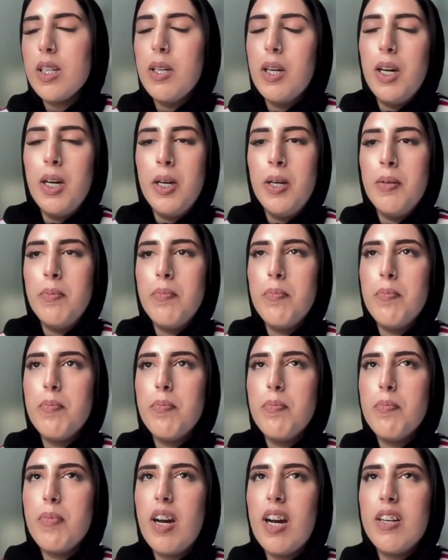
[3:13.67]

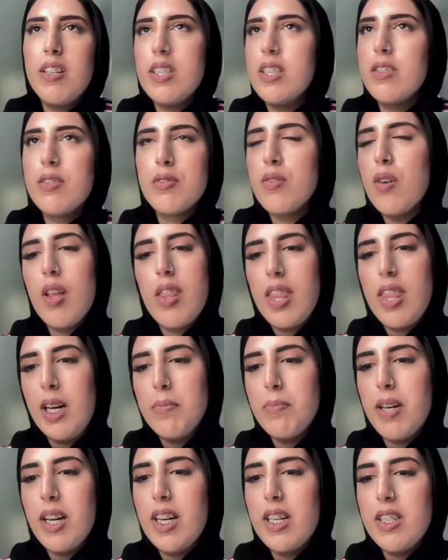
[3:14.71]
But it's not that
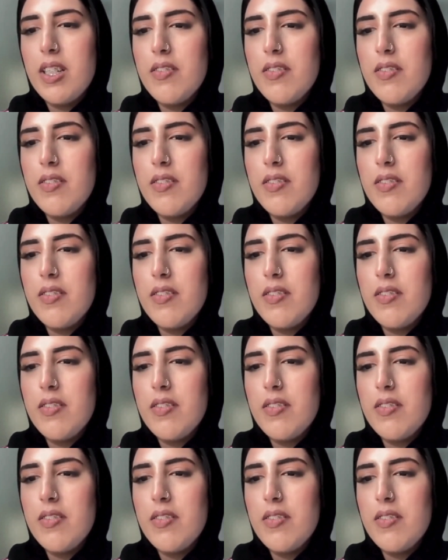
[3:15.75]
bad.